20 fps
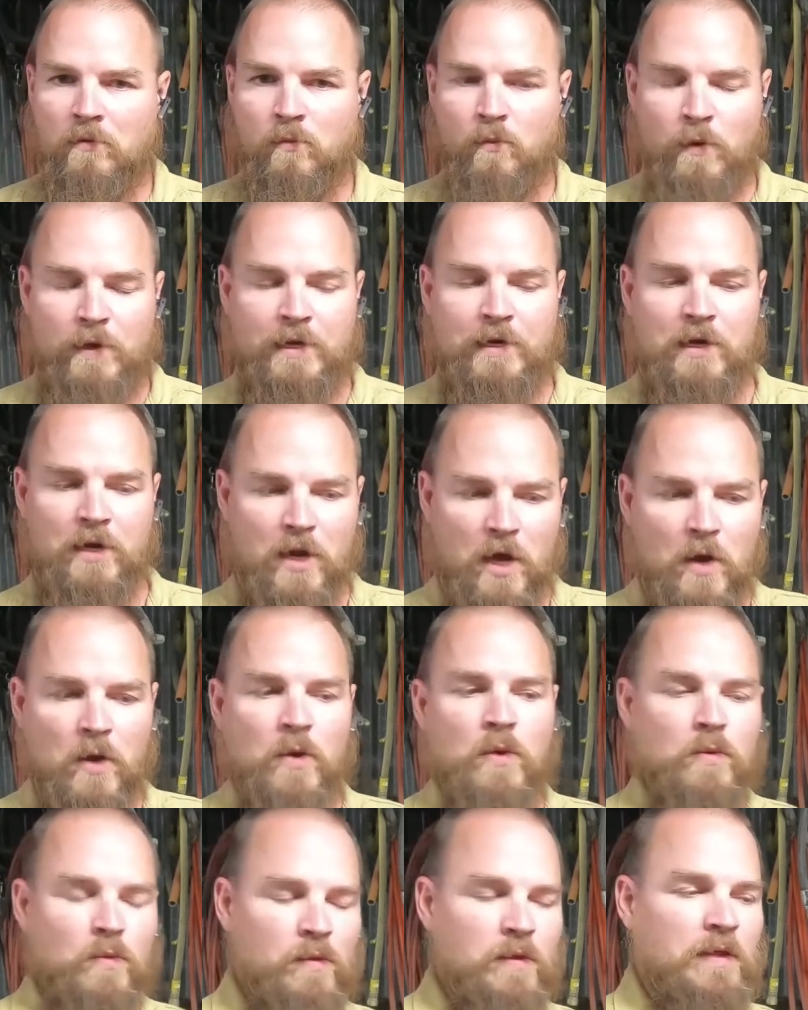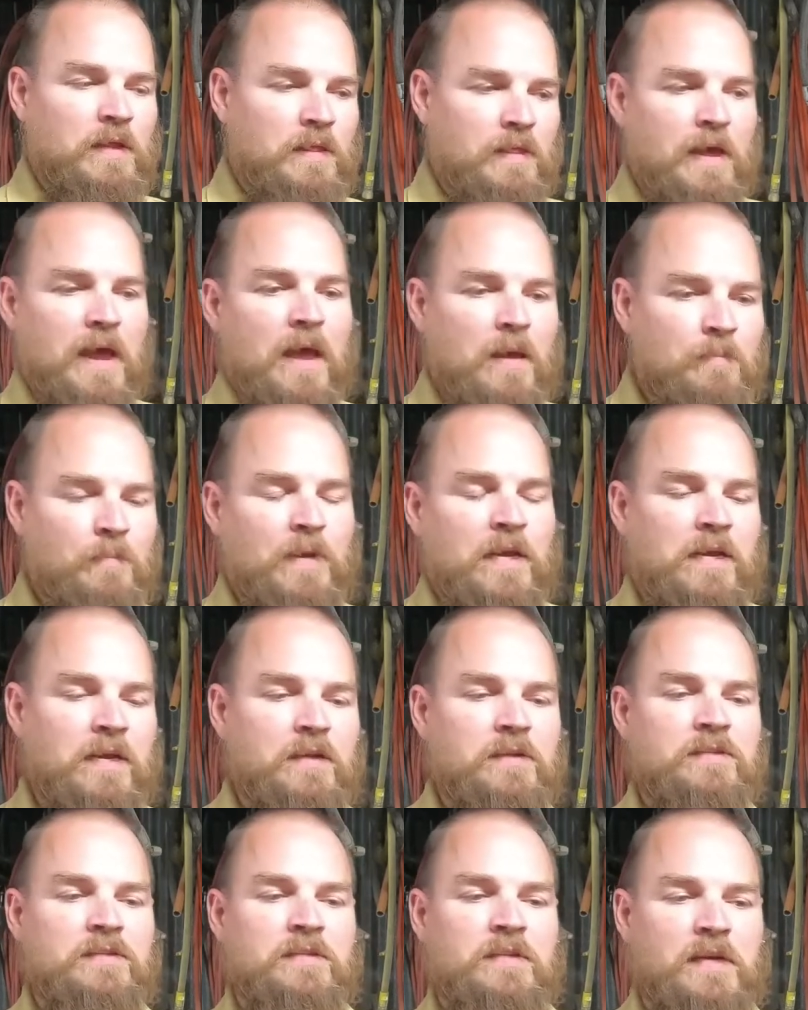we know that that
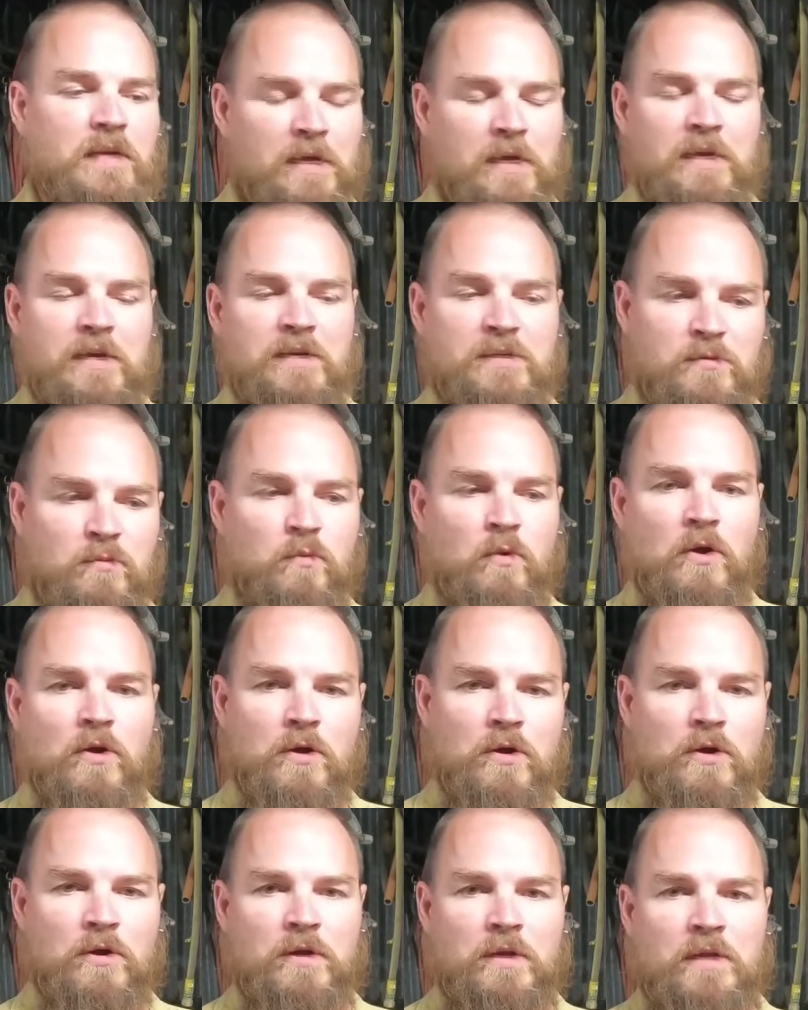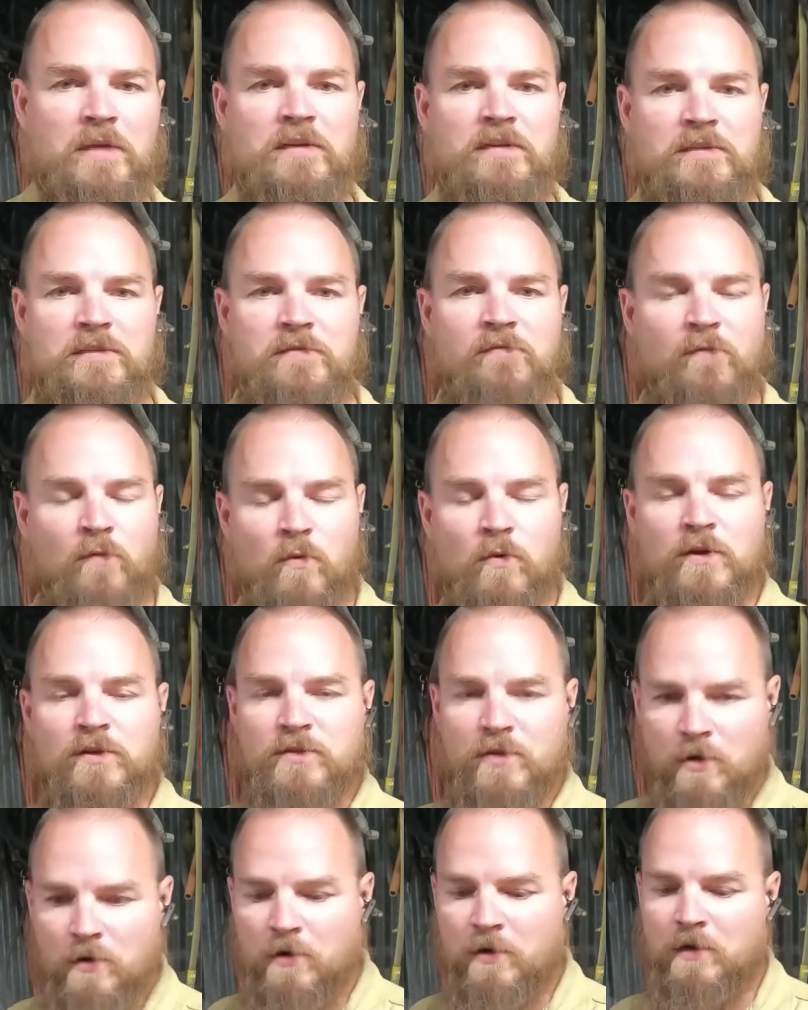means that his word is for
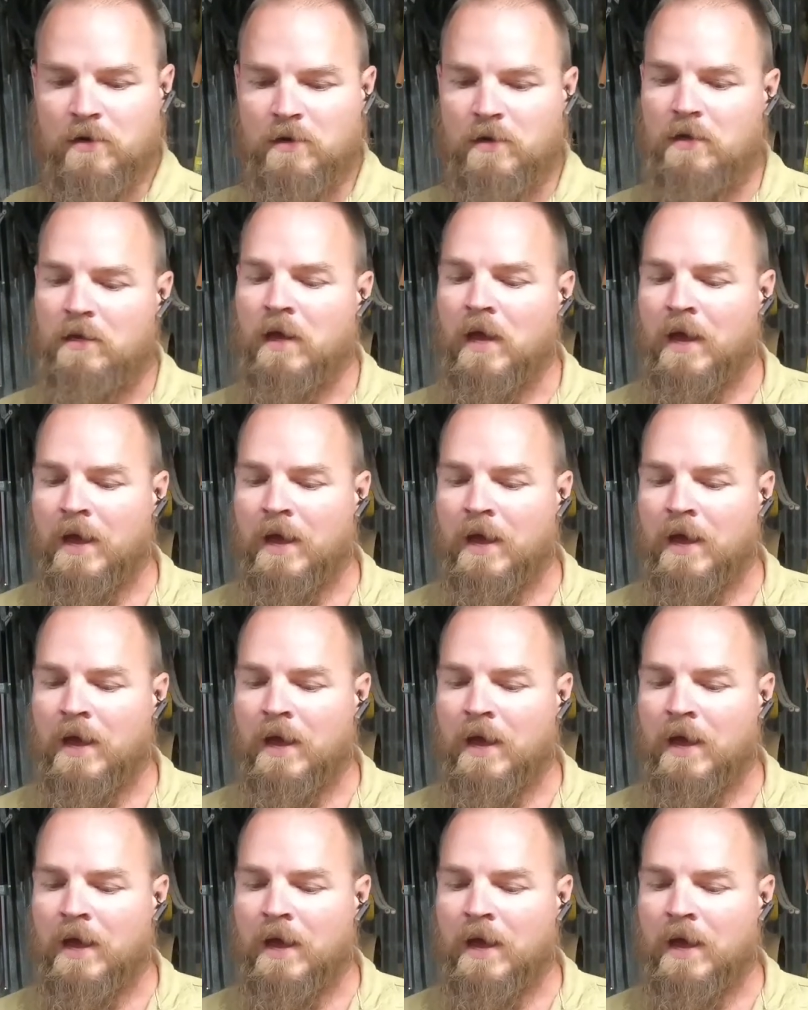eternity.